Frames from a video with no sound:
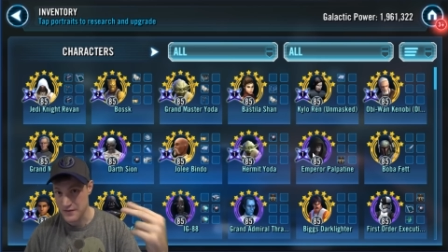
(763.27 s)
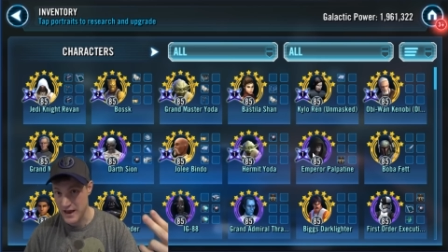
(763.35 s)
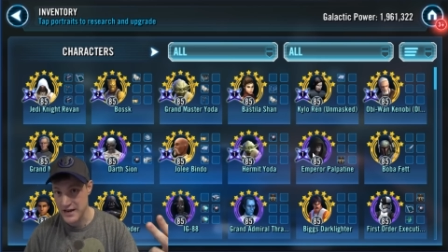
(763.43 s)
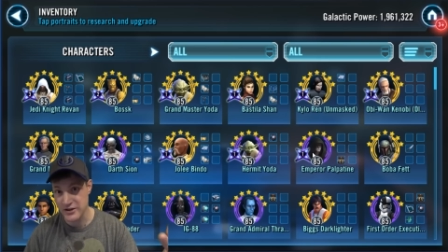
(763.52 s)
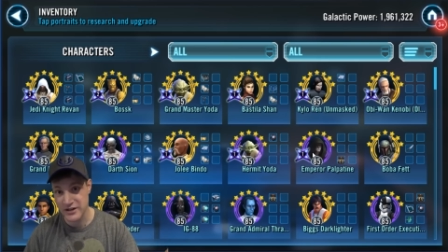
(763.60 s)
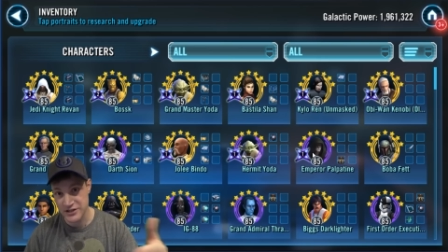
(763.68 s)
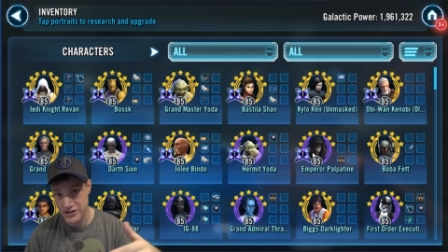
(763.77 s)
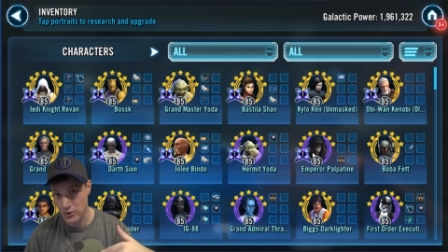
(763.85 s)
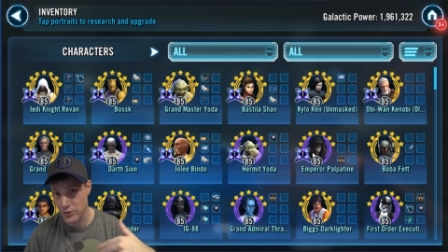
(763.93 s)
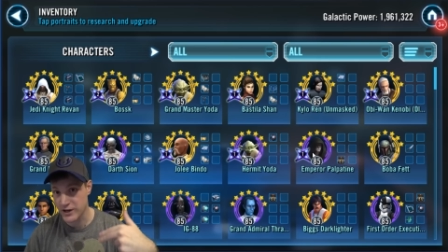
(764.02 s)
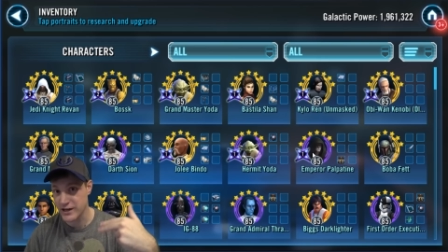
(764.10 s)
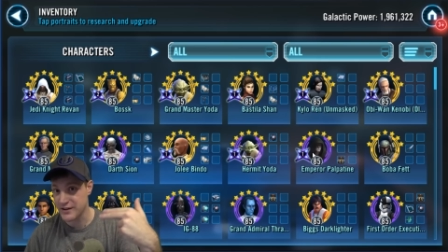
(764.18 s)
Then you can
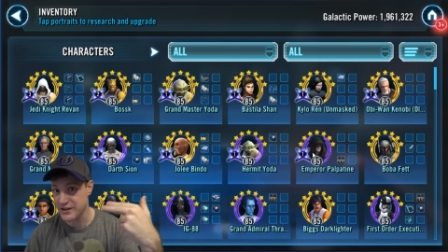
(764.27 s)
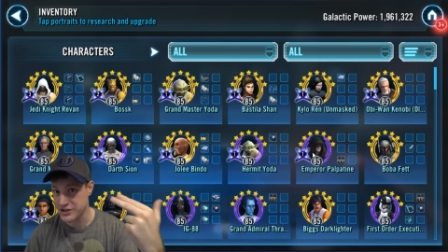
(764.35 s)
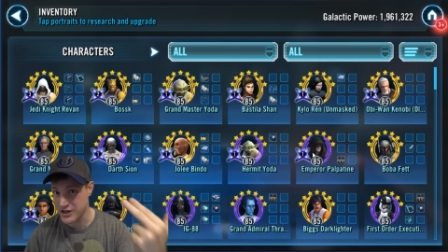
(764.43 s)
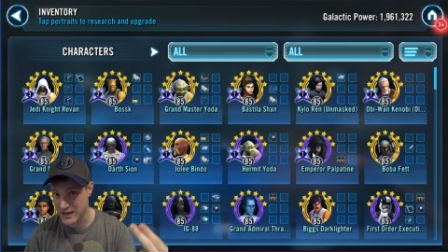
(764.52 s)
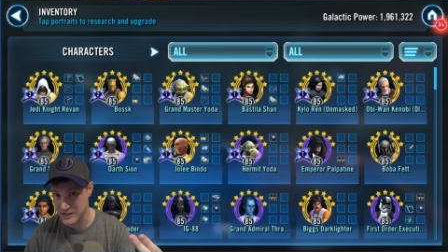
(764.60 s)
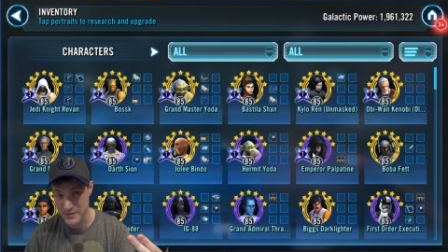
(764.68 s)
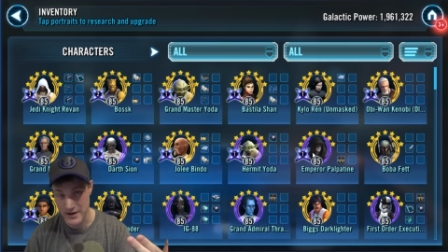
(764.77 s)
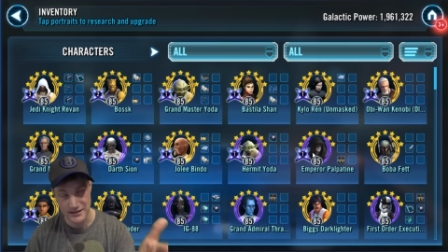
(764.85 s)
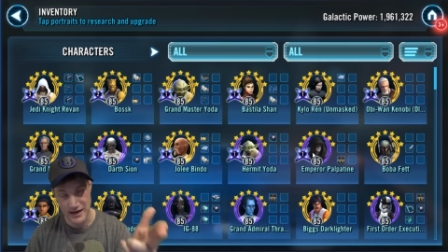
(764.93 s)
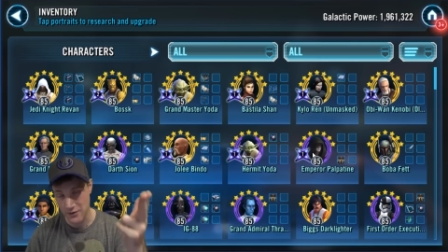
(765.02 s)
start working on the Chex Mix.